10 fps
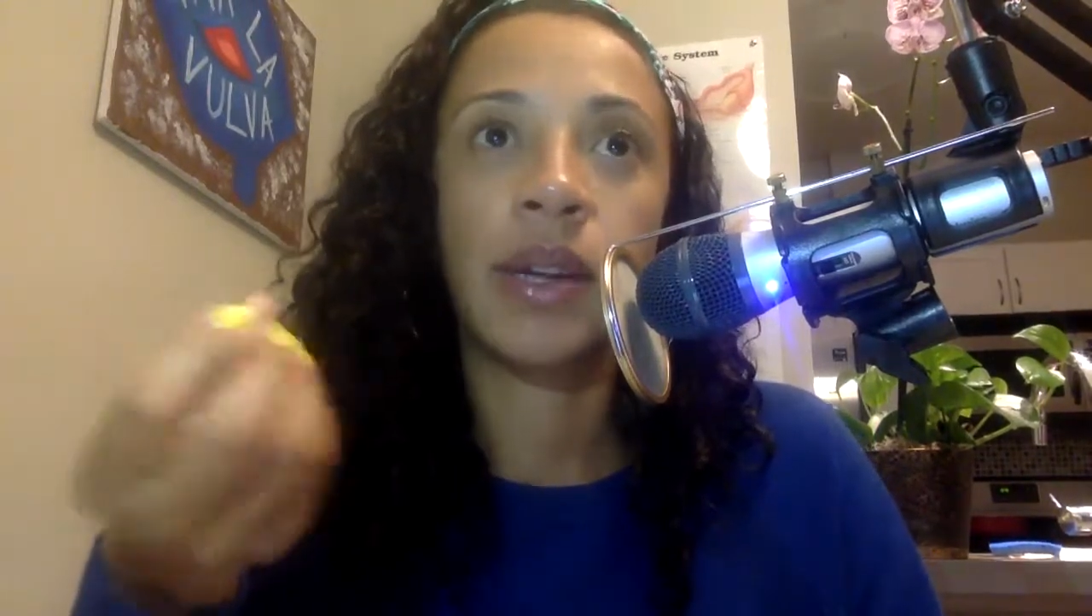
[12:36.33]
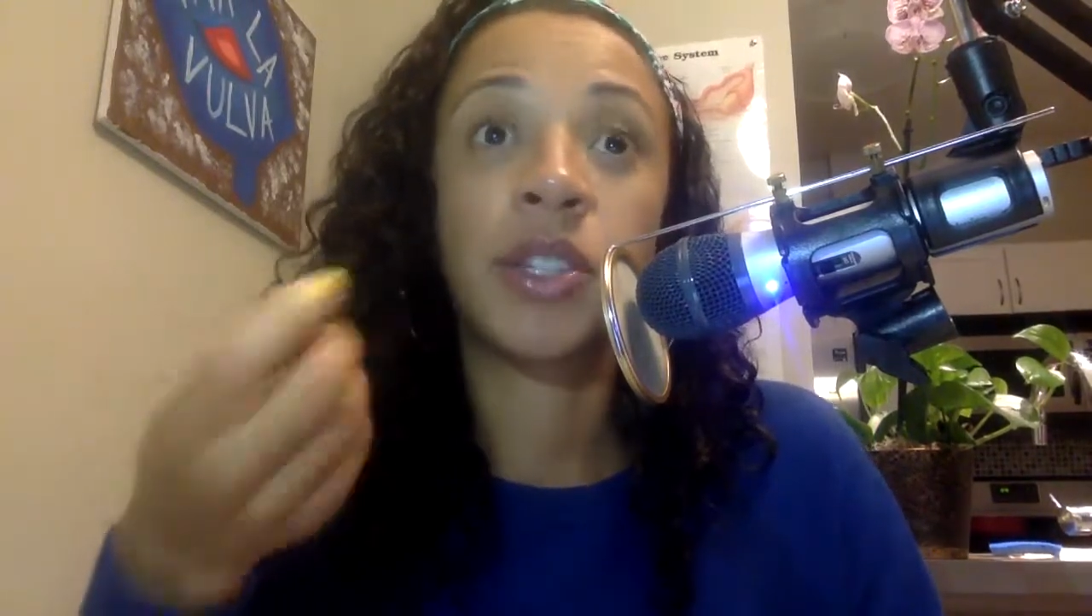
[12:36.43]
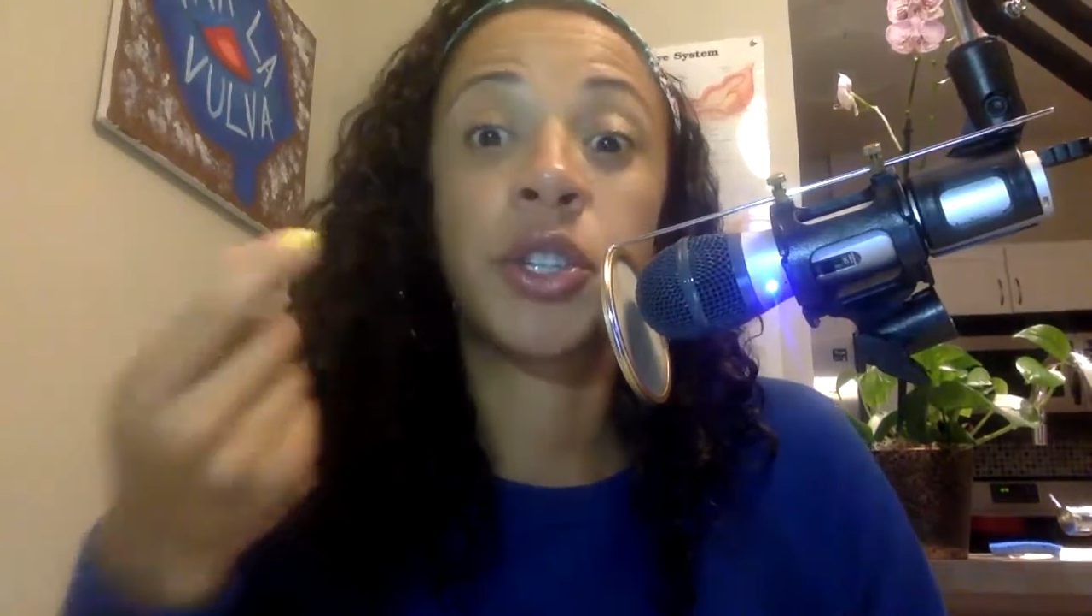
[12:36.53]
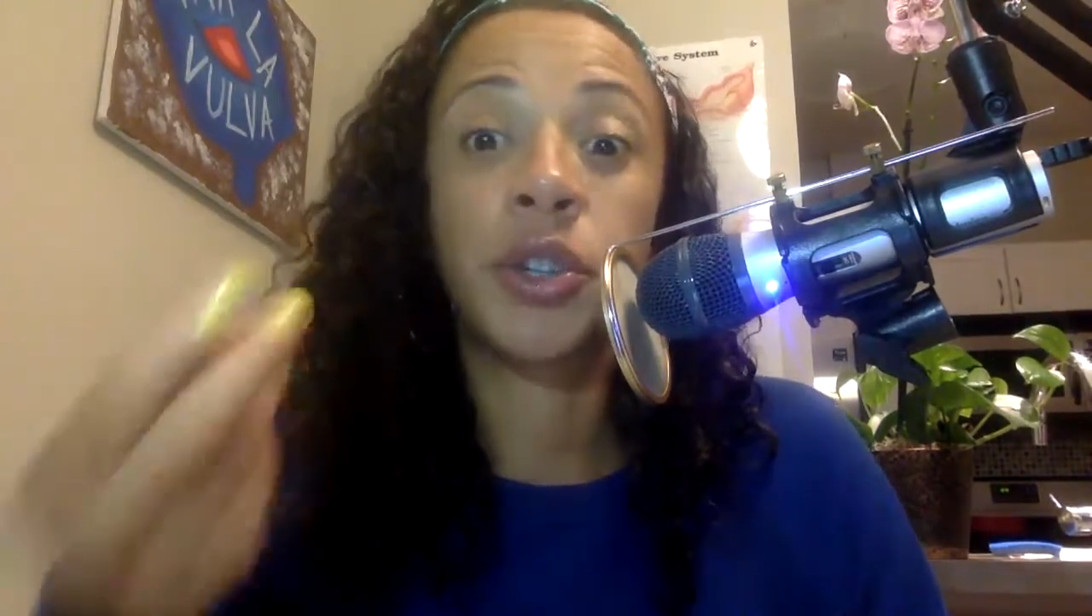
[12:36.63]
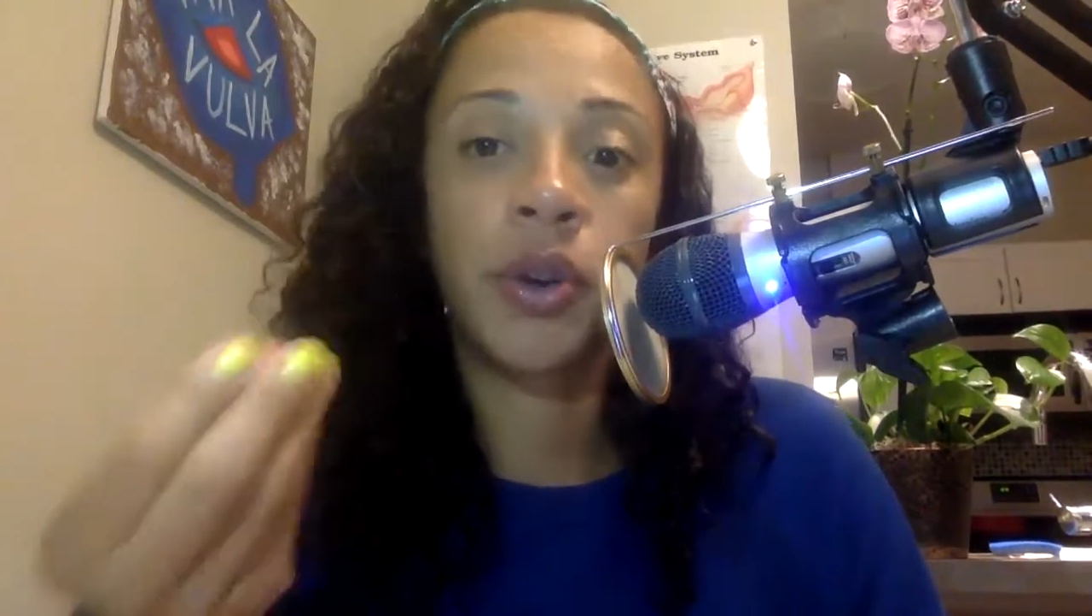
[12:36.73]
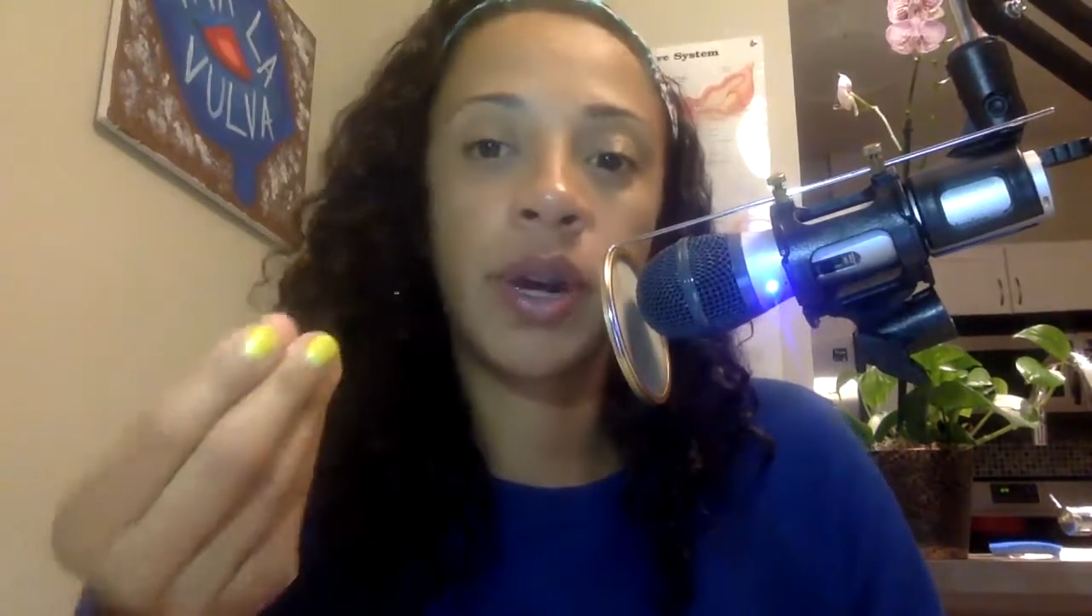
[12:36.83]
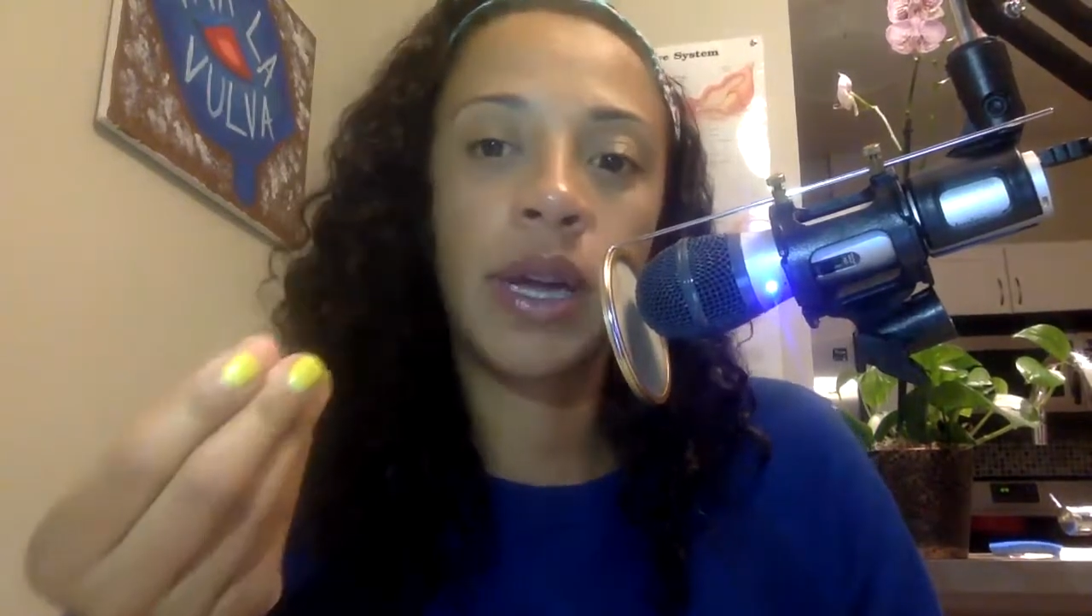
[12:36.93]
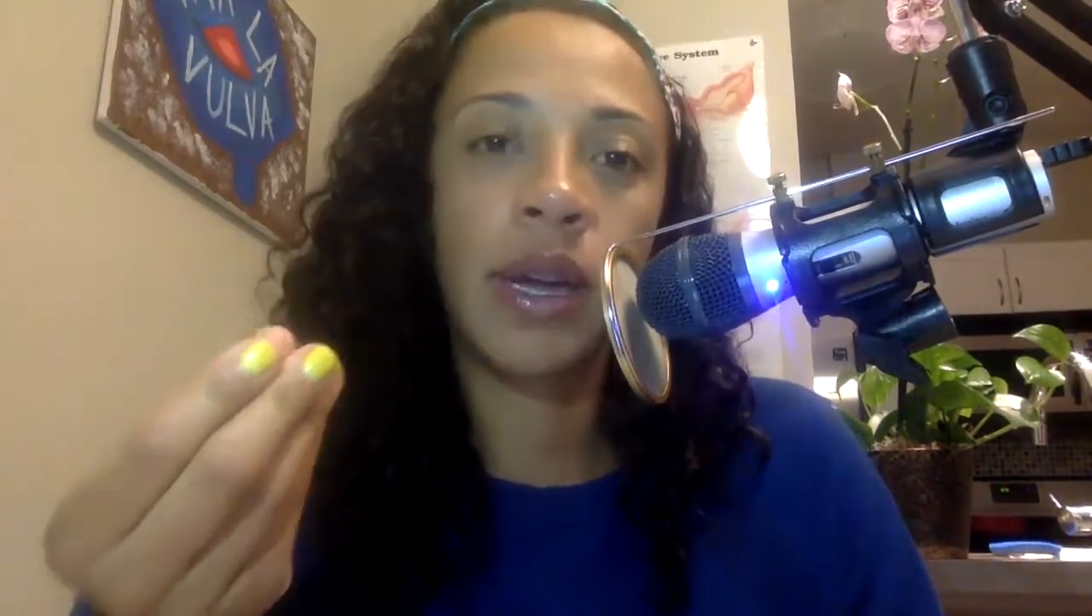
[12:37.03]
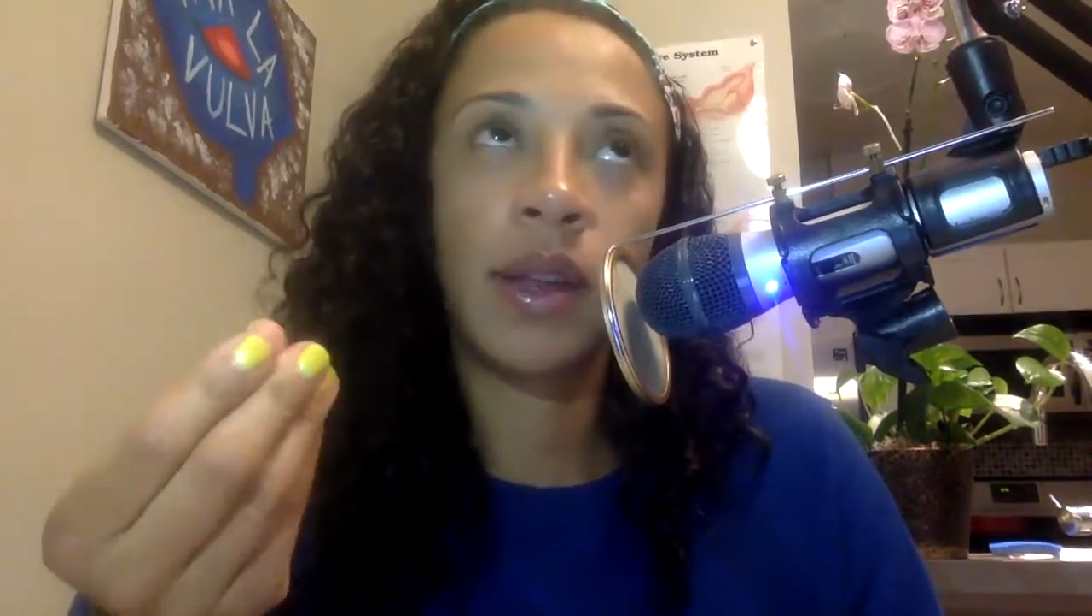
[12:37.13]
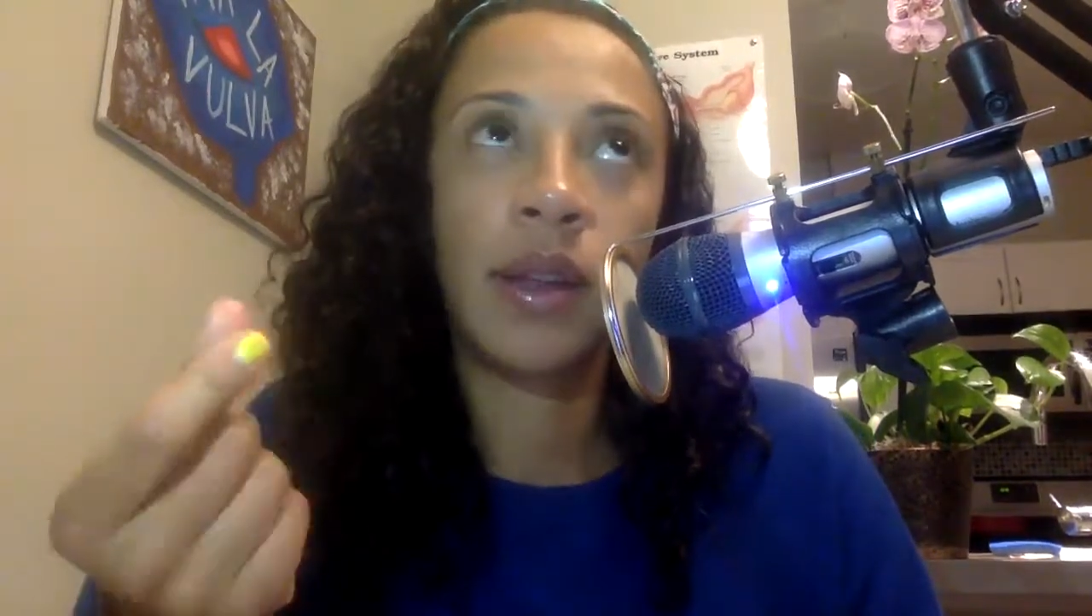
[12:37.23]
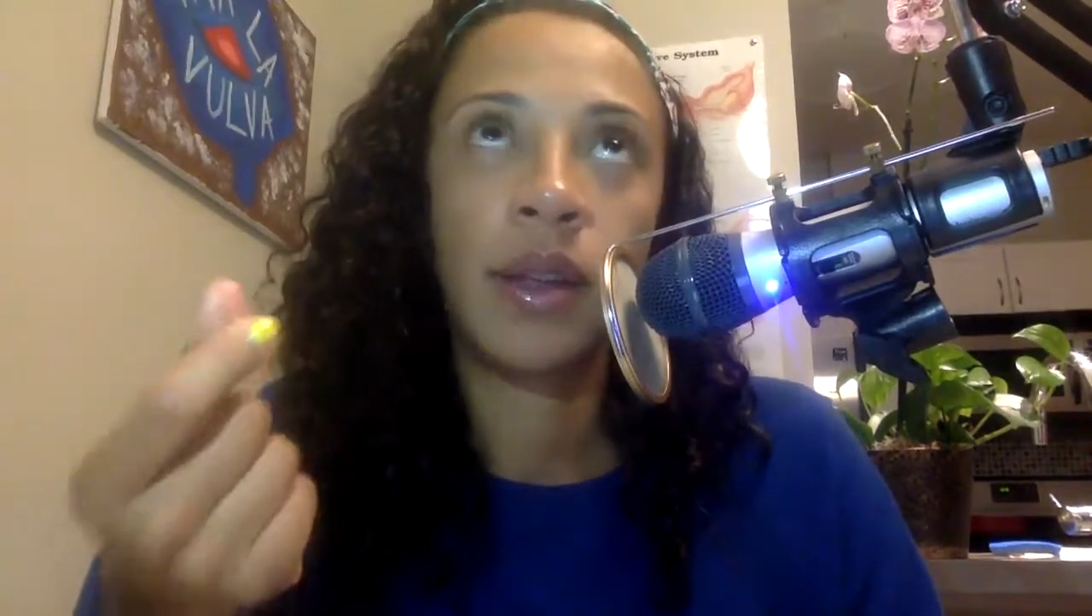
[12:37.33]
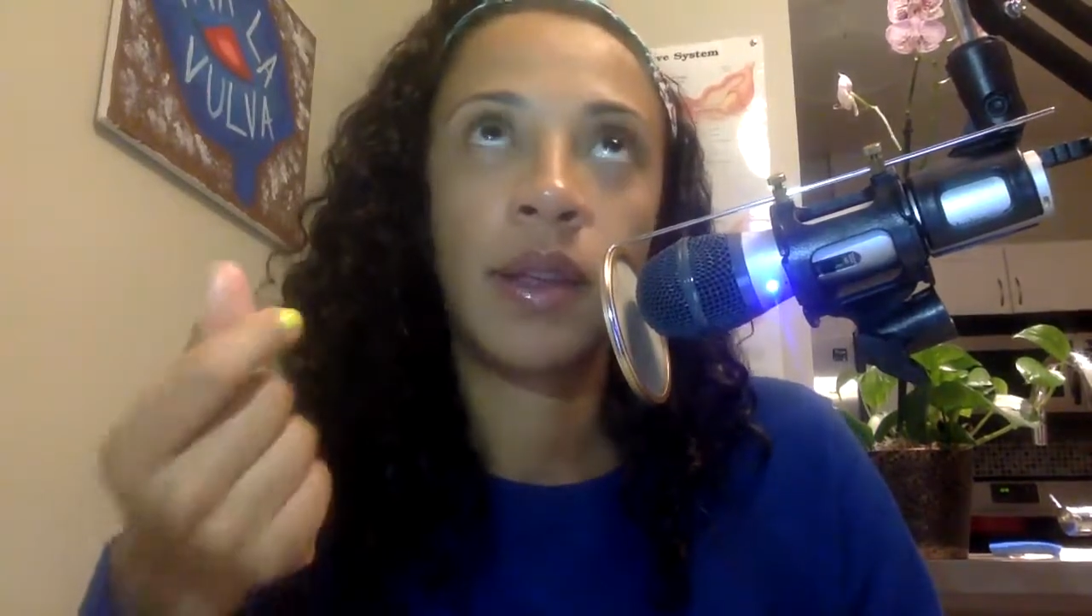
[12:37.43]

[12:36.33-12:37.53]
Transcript: degrade